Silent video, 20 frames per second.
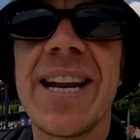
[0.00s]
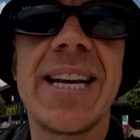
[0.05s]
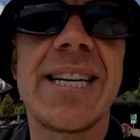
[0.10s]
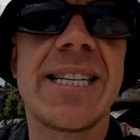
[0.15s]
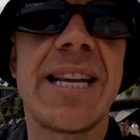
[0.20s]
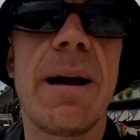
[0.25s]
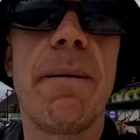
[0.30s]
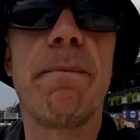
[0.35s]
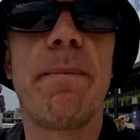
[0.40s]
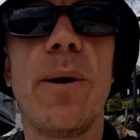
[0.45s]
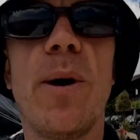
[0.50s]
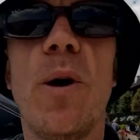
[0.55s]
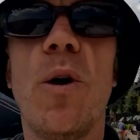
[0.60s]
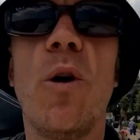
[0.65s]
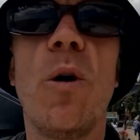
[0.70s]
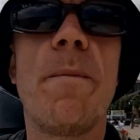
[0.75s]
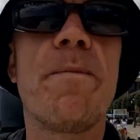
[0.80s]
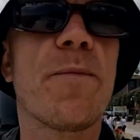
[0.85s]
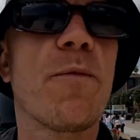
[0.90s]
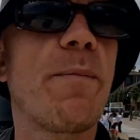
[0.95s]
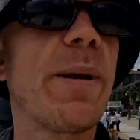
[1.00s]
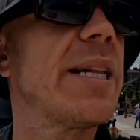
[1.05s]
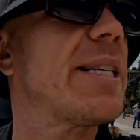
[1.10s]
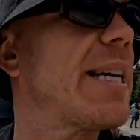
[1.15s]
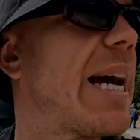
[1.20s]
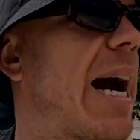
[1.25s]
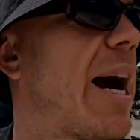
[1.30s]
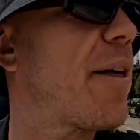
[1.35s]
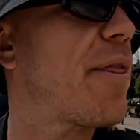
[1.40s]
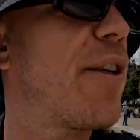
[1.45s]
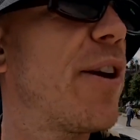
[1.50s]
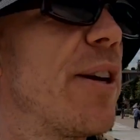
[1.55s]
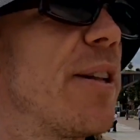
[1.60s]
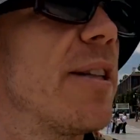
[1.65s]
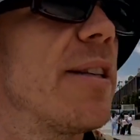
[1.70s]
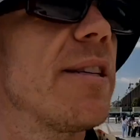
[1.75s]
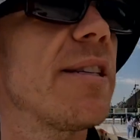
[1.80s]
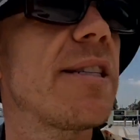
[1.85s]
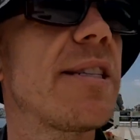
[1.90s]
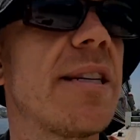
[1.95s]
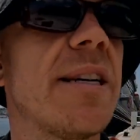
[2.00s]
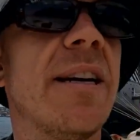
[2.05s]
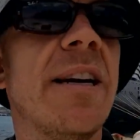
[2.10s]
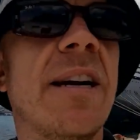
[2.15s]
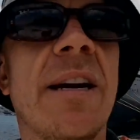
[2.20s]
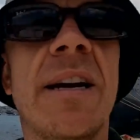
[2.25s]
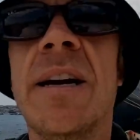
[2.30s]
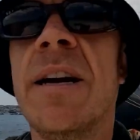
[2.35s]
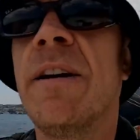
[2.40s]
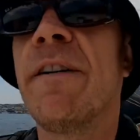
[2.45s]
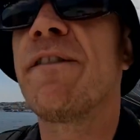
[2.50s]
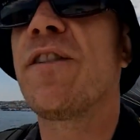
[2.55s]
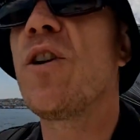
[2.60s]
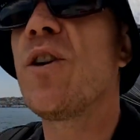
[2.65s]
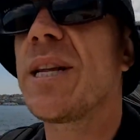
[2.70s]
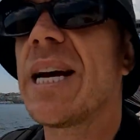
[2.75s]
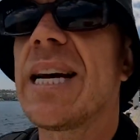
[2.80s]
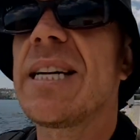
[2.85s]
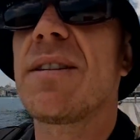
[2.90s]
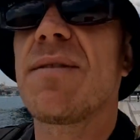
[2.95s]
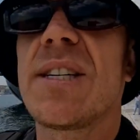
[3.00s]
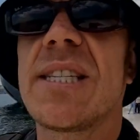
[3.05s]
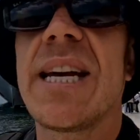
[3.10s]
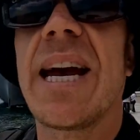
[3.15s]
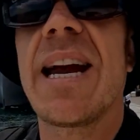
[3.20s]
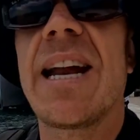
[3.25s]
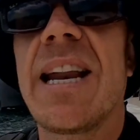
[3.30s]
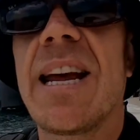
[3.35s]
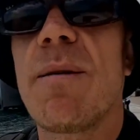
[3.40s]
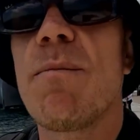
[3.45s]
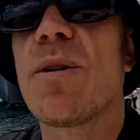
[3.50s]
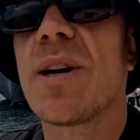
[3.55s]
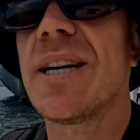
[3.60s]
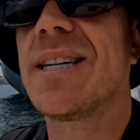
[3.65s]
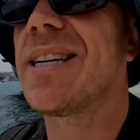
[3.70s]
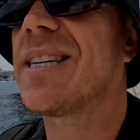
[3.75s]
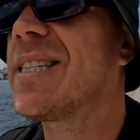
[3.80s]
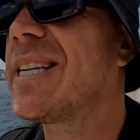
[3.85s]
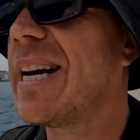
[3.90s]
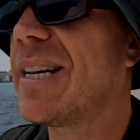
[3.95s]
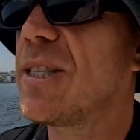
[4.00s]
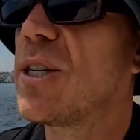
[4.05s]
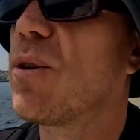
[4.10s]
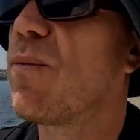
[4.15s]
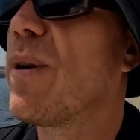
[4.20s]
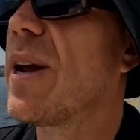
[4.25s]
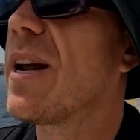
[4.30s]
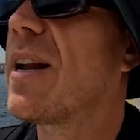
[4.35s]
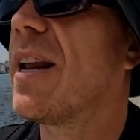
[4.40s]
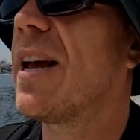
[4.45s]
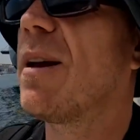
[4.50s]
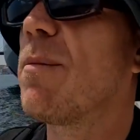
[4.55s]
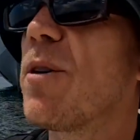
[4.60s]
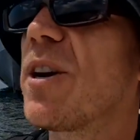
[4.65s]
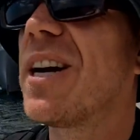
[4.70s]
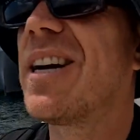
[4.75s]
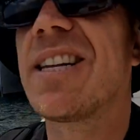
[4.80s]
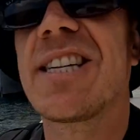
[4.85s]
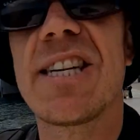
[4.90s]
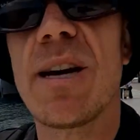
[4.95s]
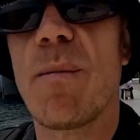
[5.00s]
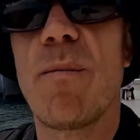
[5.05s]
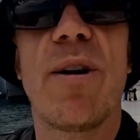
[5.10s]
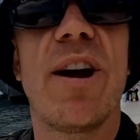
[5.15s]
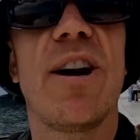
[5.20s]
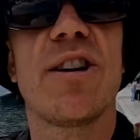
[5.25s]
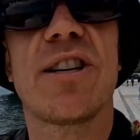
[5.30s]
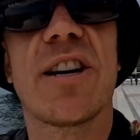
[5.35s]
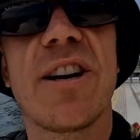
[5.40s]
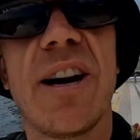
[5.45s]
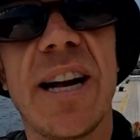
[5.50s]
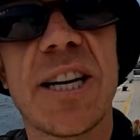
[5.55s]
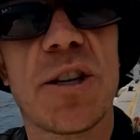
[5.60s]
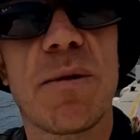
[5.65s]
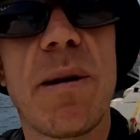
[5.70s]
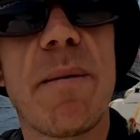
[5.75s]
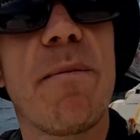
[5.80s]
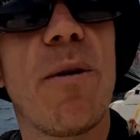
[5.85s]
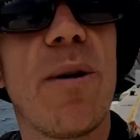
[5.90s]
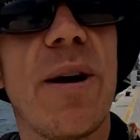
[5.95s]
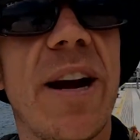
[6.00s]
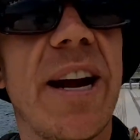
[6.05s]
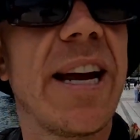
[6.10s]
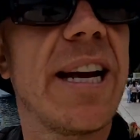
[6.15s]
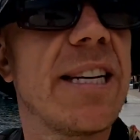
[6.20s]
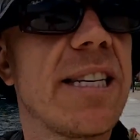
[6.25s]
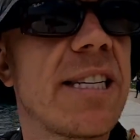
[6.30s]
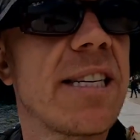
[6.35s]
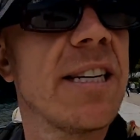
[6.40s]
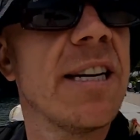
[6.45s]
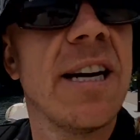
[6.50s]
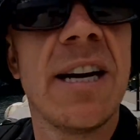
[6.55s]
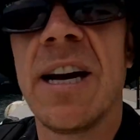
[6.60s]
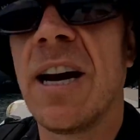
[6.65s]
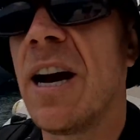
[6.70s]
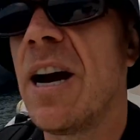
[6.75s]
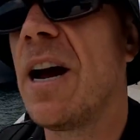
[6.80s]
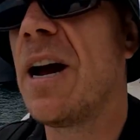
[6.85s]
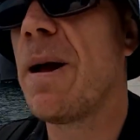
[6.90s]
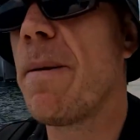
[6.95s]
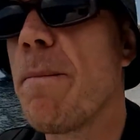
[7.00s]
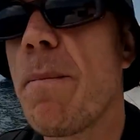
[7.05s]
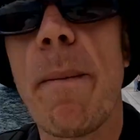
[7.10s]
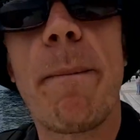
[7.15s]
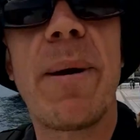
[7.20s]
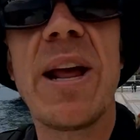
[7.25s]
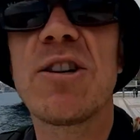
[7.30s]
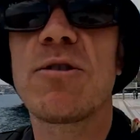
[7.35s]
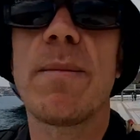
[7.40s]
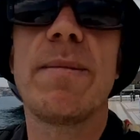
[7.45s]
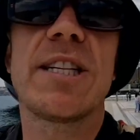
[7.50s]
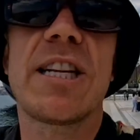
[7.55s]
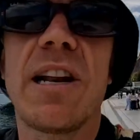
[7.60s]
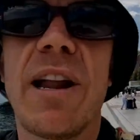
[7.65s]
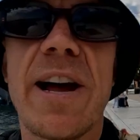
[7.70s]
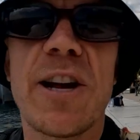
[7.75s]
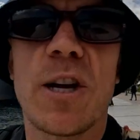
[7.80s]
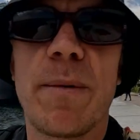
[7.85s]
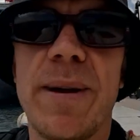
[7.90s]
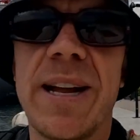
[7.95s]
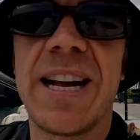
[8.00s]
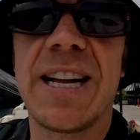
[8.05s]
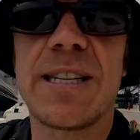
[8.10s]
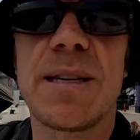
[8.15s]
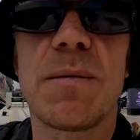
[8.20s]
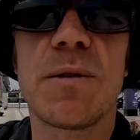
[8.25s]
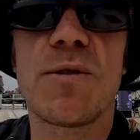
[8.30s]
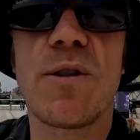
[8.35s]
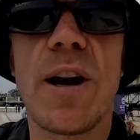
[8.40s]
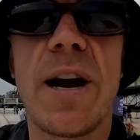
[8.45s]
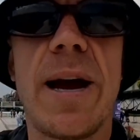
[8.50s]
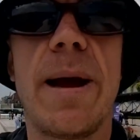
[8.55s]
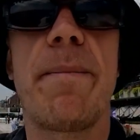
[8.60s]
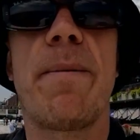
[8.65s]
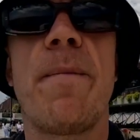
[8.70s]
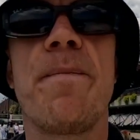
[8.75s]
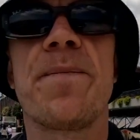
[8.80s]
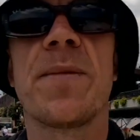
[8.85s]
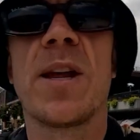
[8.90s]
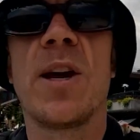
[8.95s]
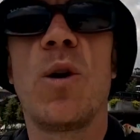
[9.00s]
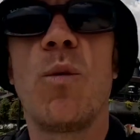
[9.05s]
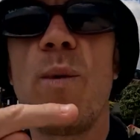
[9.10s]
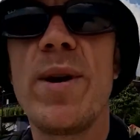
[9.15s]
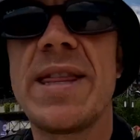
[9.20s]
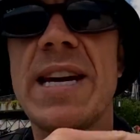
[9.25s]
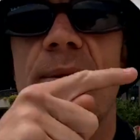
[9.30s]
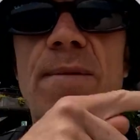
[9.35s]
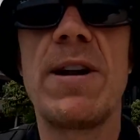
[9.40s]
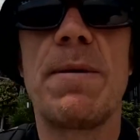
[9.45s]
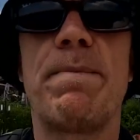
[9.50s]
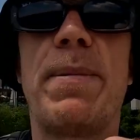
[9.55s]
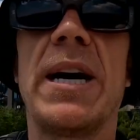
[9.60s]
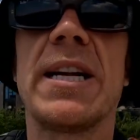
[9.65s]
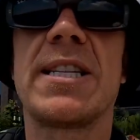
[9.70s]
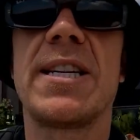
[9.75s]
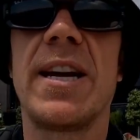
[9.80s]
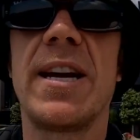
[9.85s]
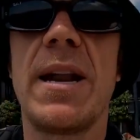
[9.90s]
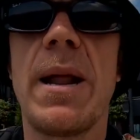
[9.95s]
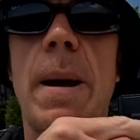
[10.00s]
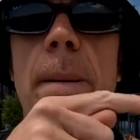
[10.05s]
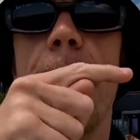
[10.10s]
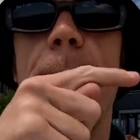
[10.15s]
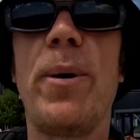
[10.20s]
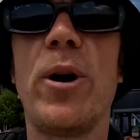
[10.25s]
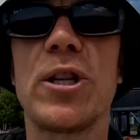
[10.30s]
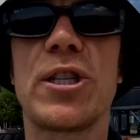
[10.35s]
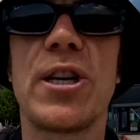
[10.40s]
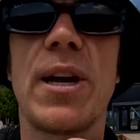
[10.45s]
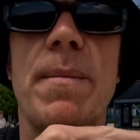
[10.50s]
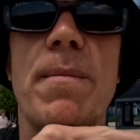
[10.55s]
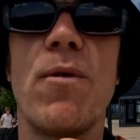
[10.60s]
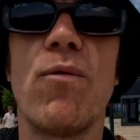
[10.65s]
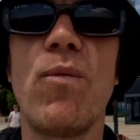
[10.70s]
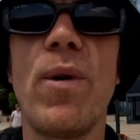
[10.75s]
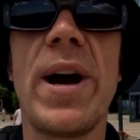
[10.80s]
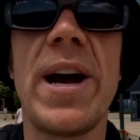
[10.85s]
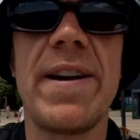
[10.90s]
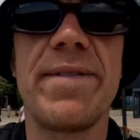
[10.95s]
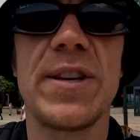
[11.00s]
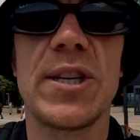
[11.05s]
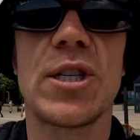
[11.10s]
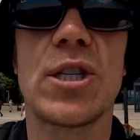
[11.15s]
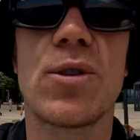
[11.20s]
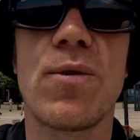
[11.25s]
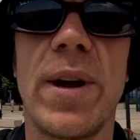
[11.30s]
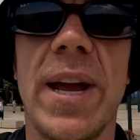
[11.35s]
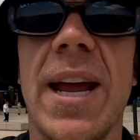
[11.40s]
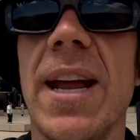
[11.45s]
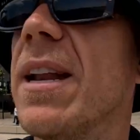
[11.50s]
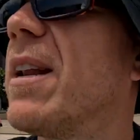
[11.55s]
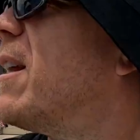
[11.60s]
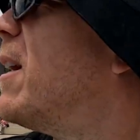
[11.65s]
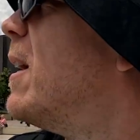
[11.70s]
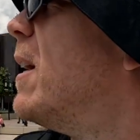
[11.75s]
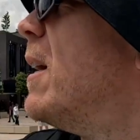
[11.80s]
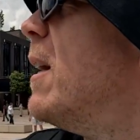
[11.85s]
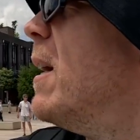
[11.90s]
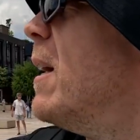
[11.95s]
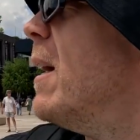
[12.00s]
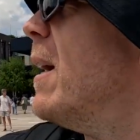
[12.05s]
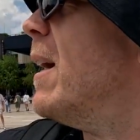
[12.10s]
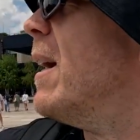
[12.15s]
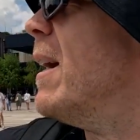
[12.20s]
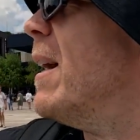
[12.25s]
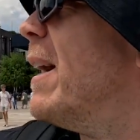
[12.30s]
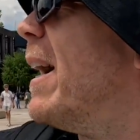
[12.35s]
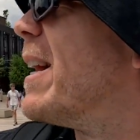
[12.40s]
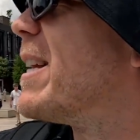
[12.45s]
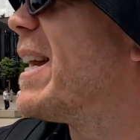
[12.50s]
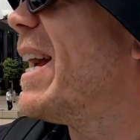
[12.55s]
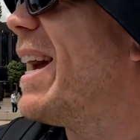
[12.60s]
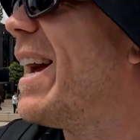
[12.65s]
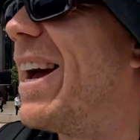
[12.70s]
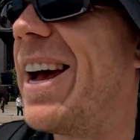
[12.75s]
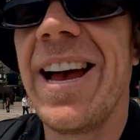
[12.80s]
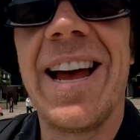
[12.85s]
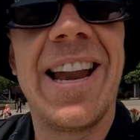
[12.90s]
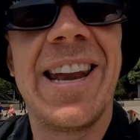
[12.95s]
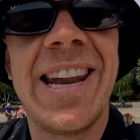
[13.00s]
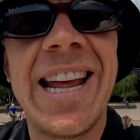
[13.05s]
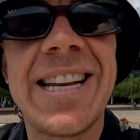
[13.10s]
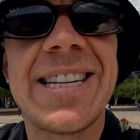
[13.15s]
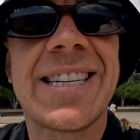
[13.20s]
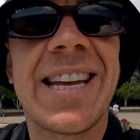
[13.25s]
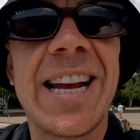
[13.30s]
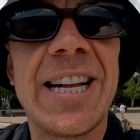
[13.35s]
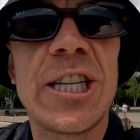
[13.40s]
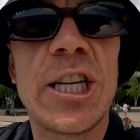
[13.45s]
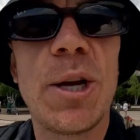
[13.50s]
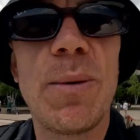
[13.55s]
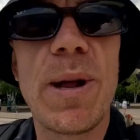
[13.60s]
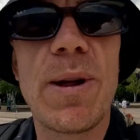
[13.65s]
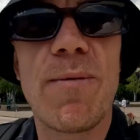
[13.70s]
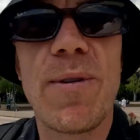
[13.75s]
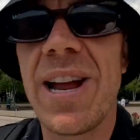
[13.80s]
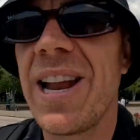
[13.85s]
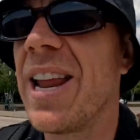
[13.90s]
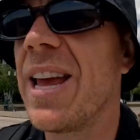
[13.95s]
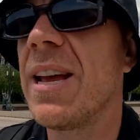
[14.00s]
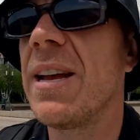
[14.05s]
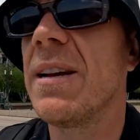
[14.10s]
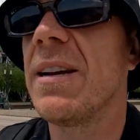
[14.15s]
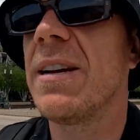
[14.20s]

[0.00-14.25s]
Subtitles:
in Istanbul, been to Athens, a few days of sailing, we're going to Santorini and we're going somewhere else, I can't actually remember where it is. But please remember to like, comment and subscribe with that red button bottom right of the screen. And yeah, let's get to it really.